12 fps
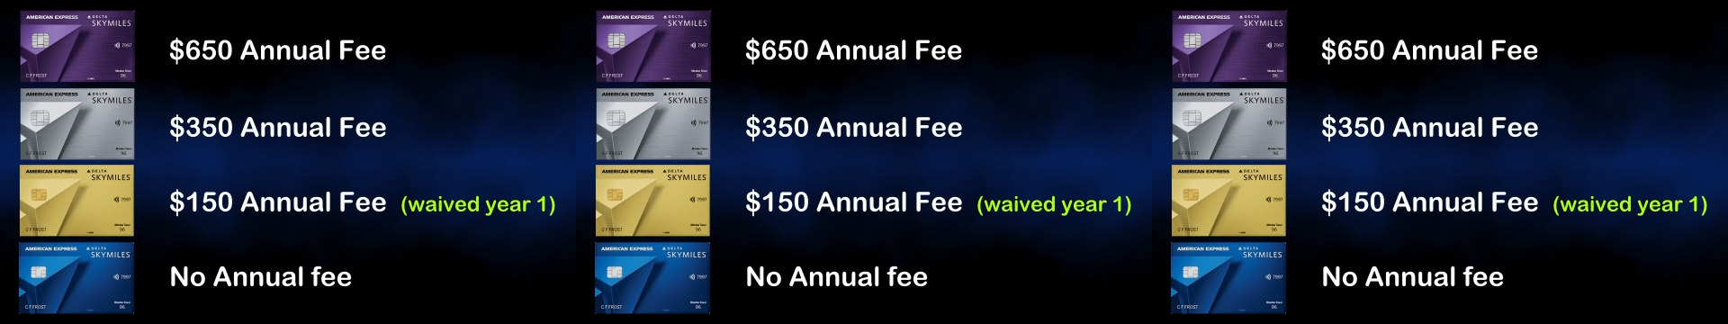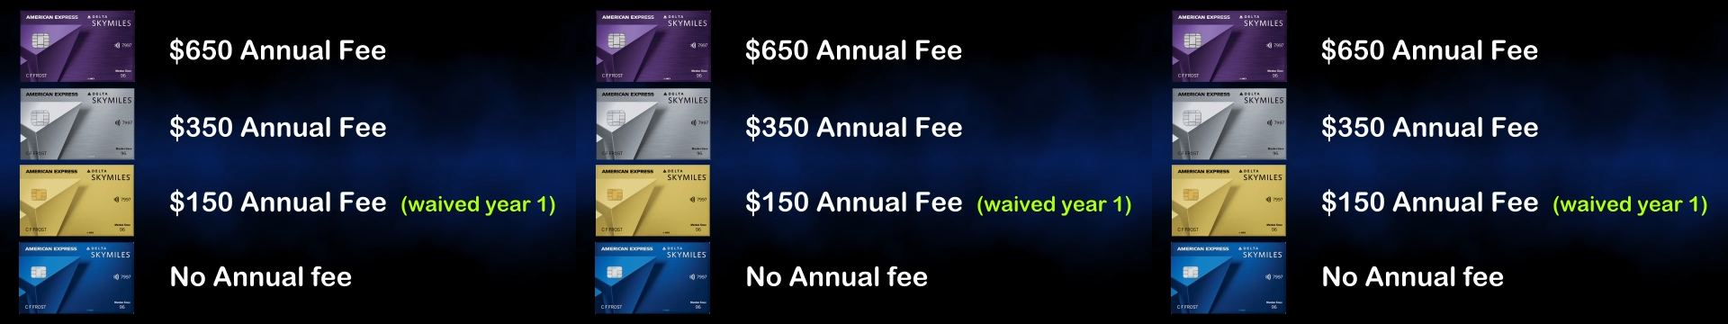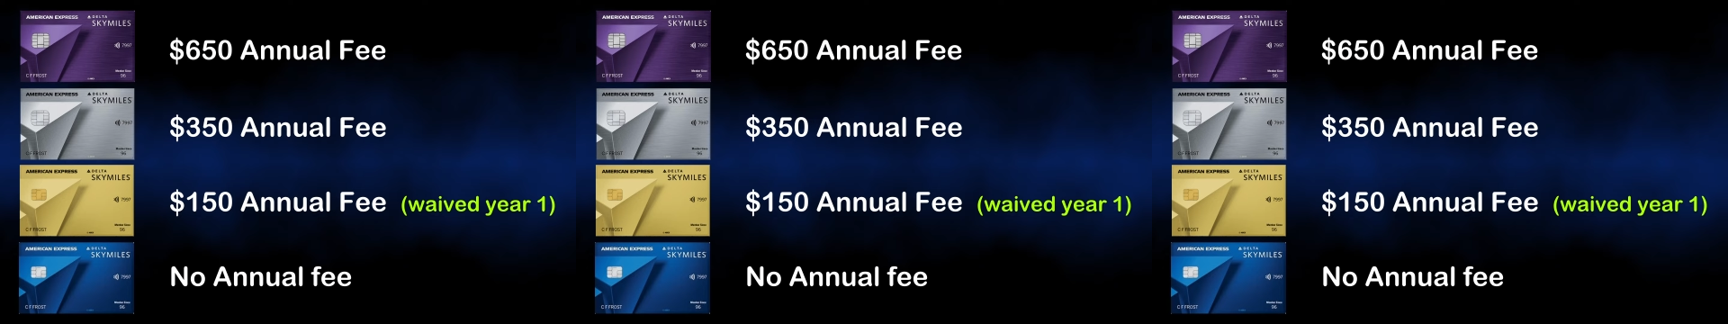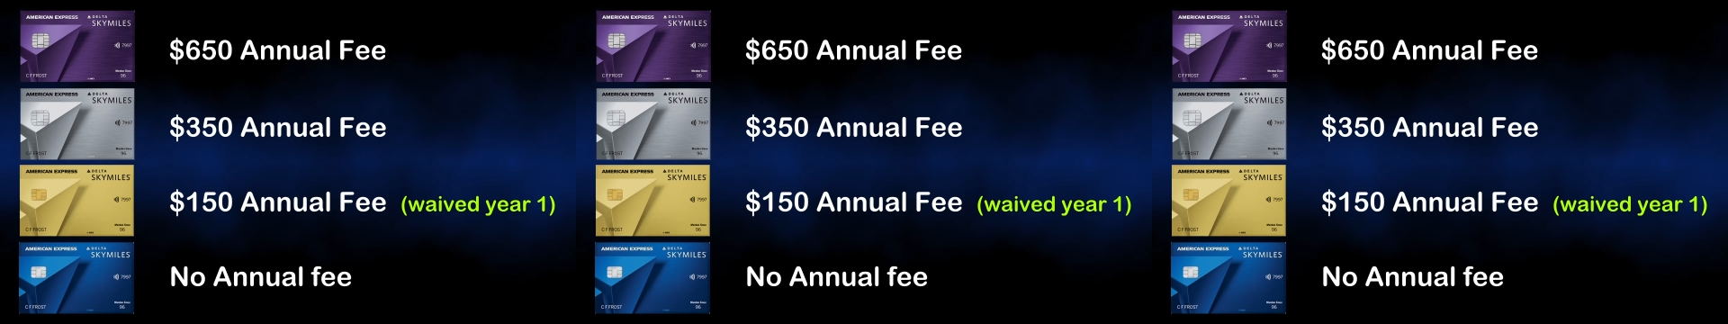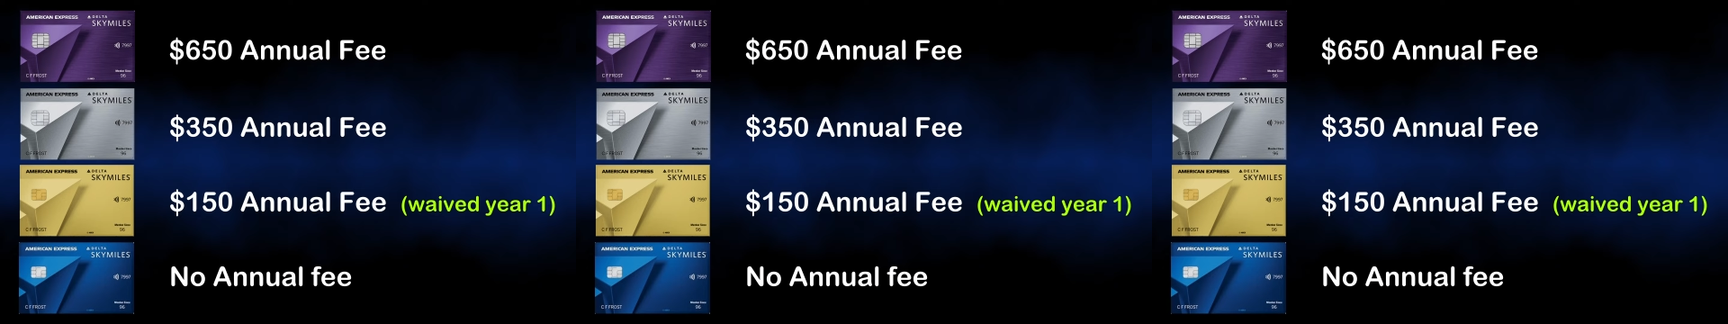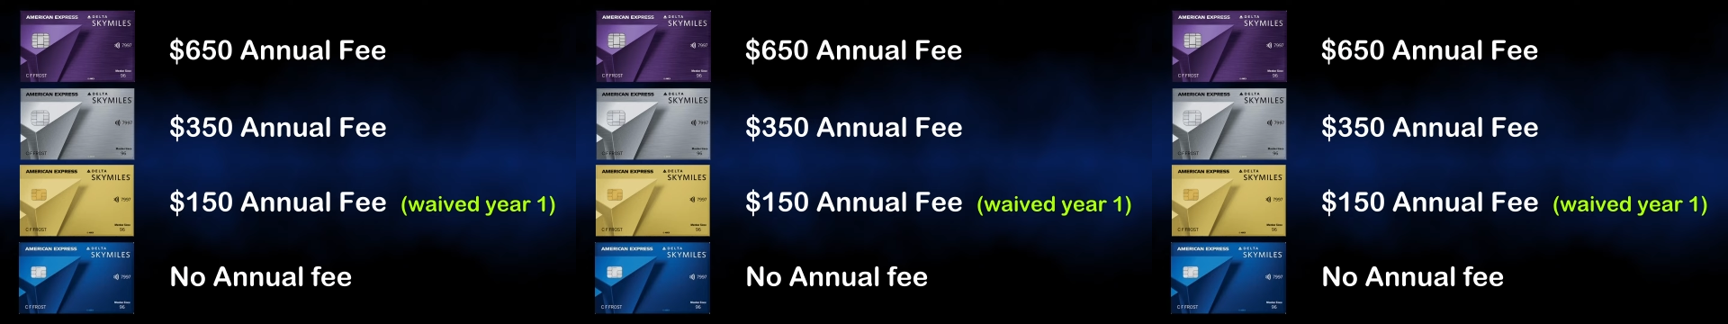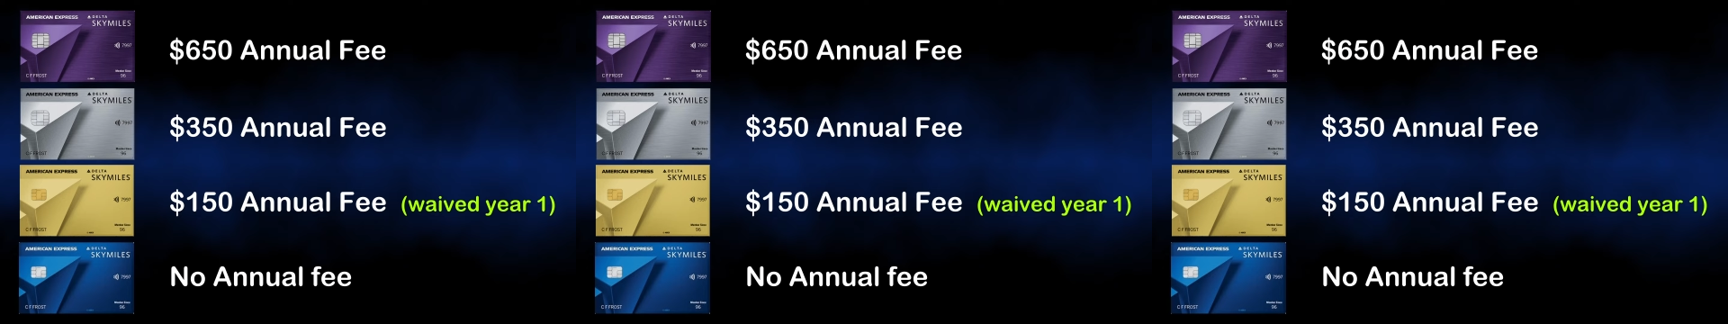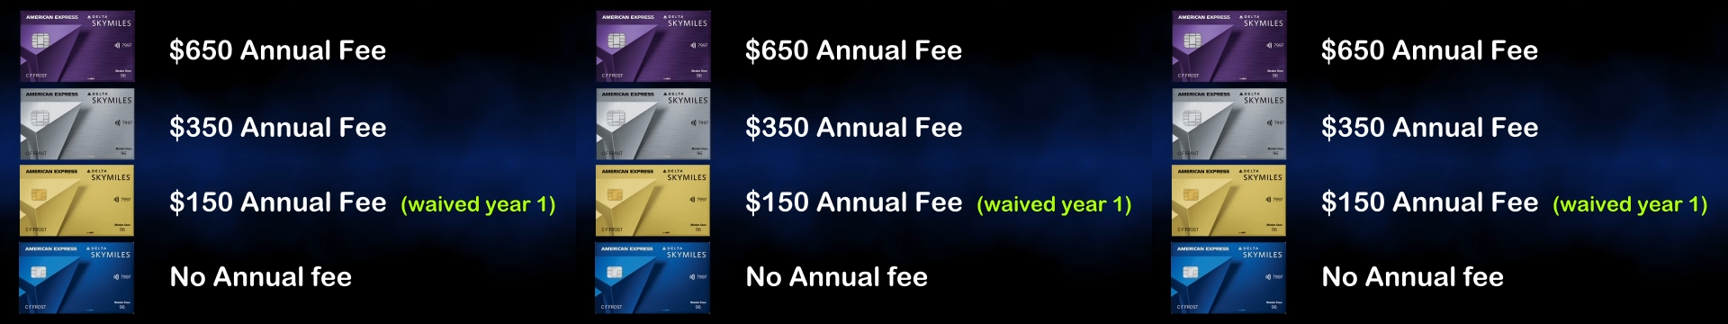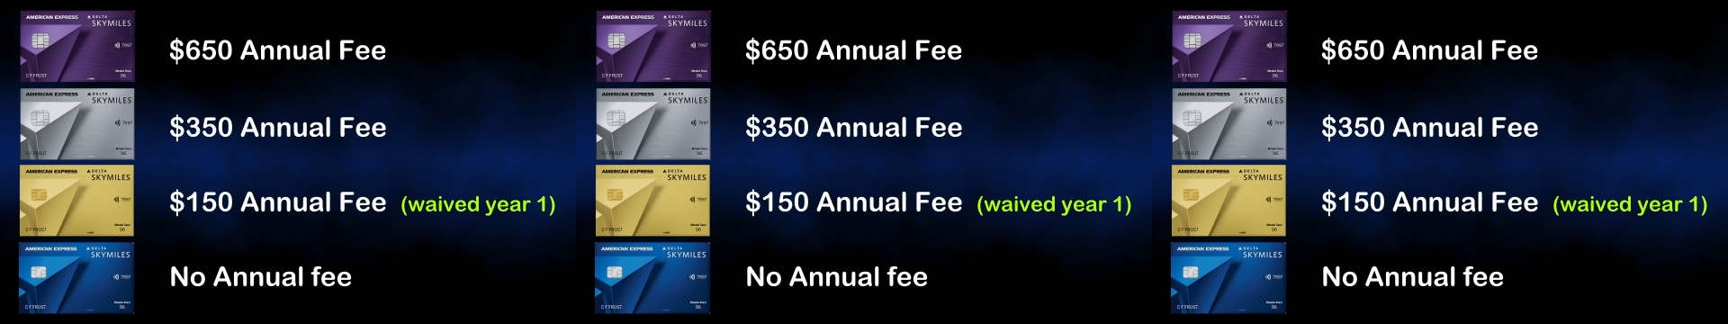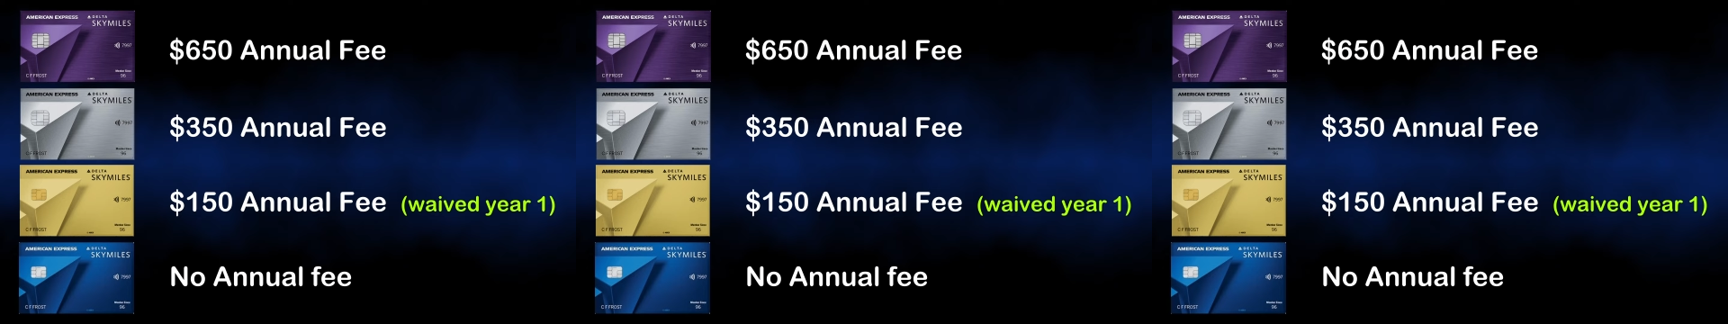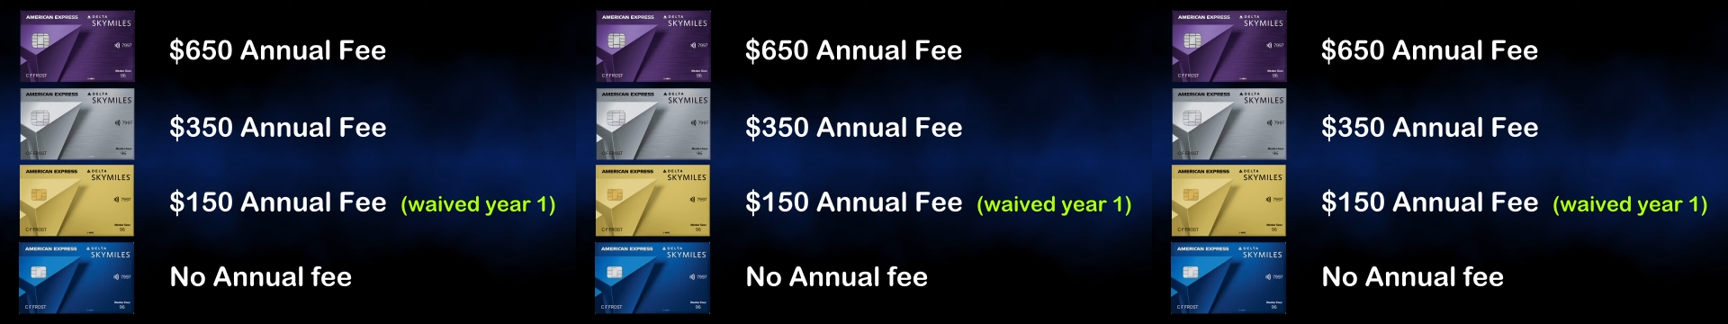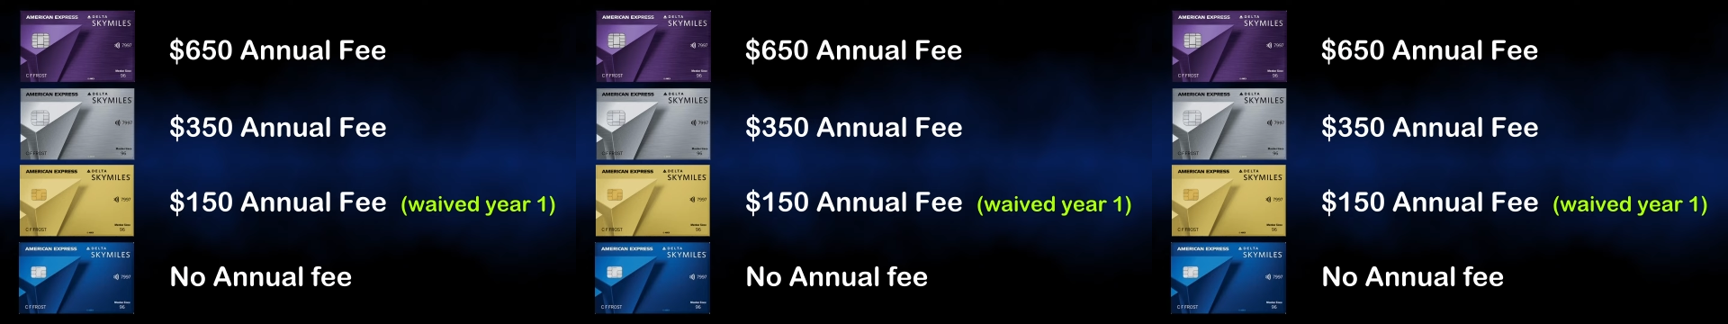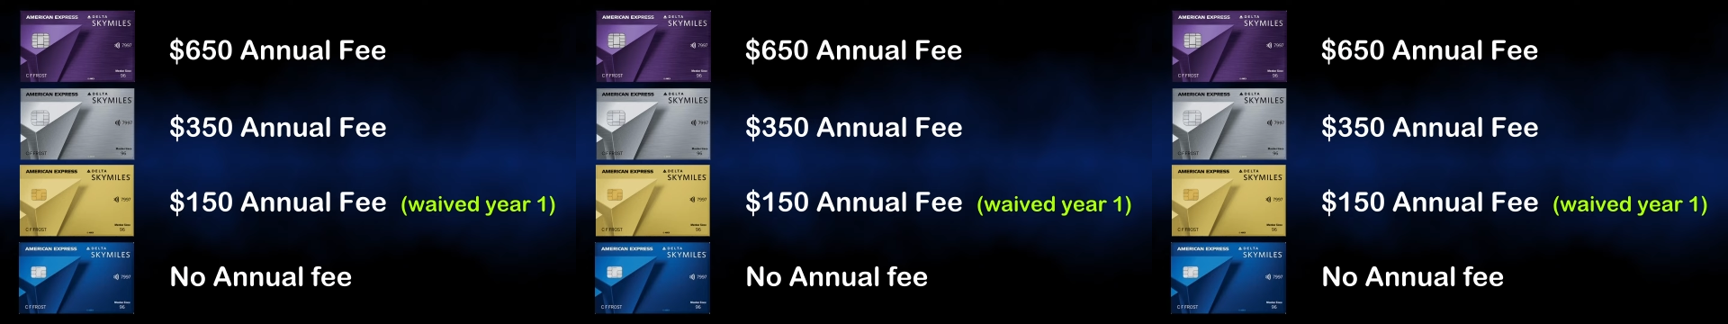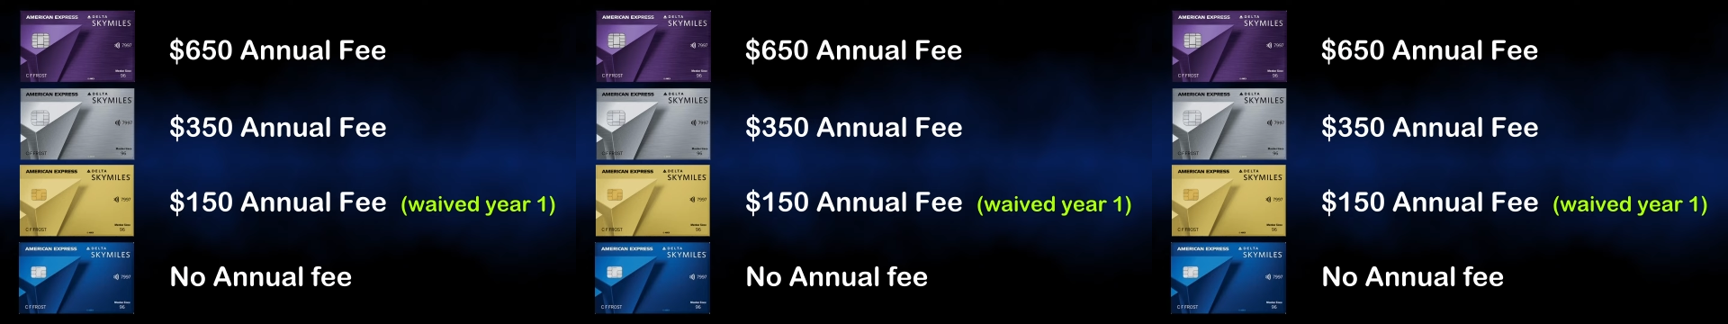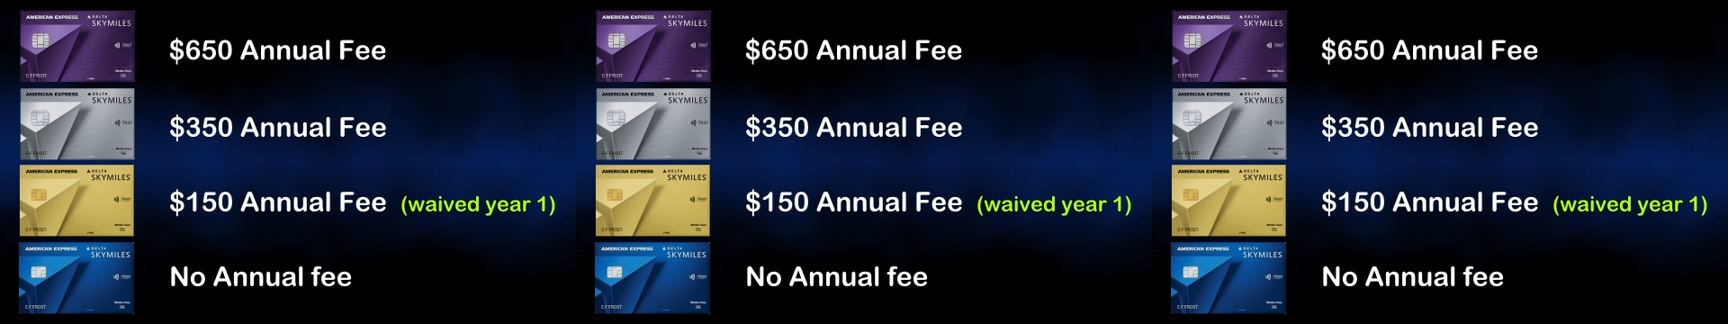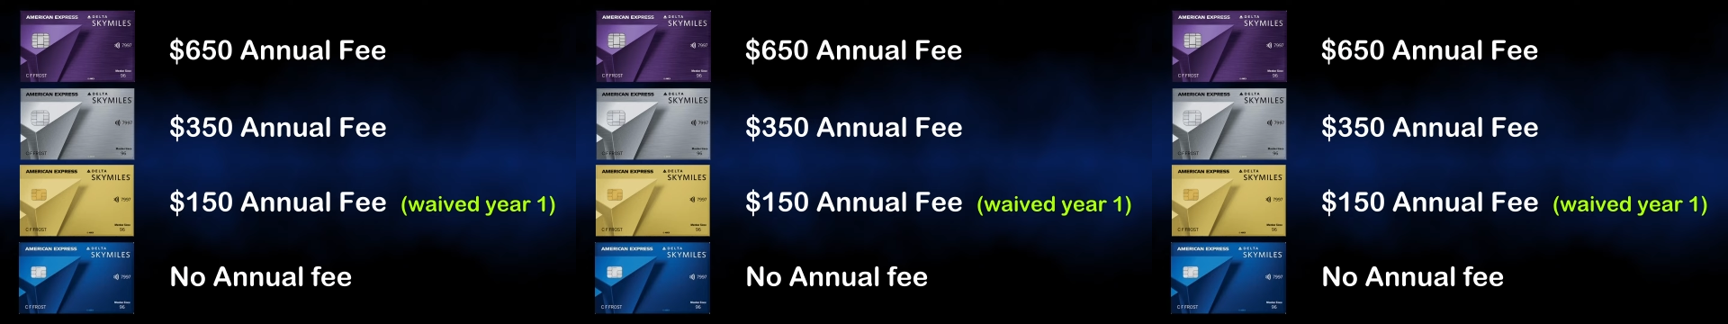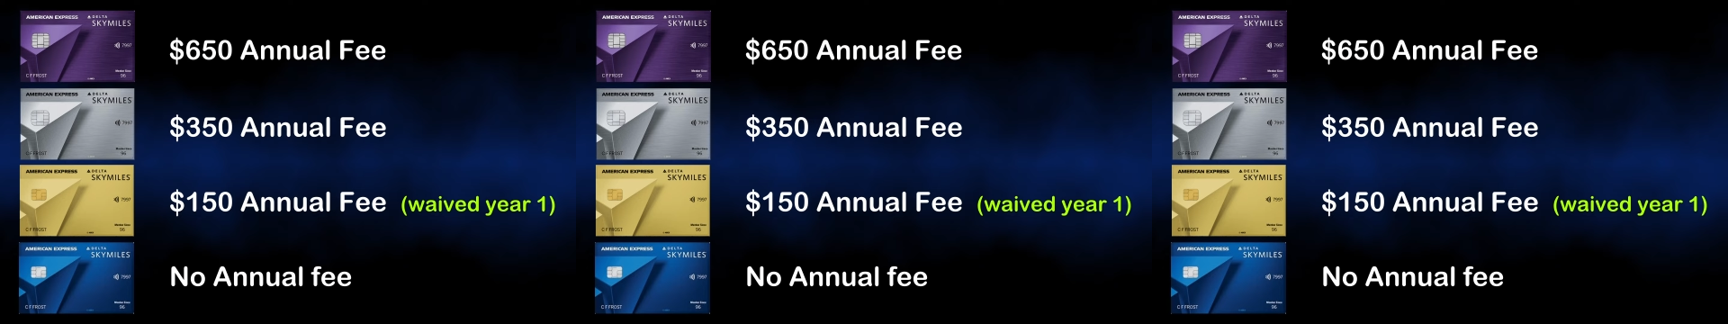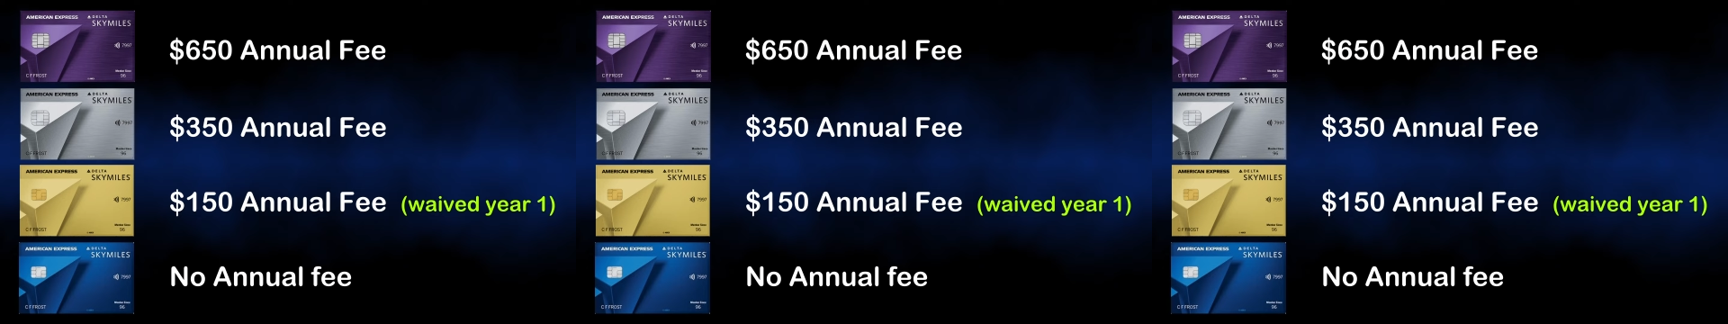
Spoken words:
(no speaker visible)